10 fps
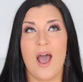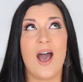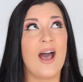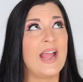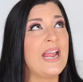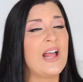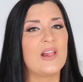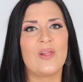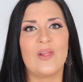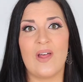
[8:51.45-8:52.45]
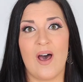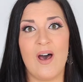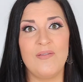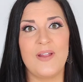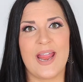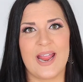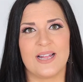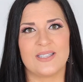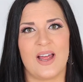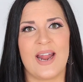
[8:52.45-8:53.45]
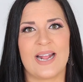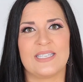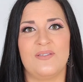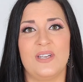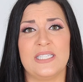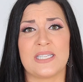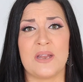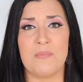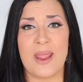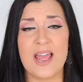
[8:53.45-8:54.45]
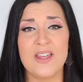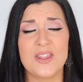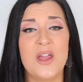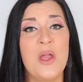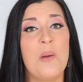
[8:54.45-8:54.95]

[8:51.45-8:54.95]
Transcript: I love hands-on activities in math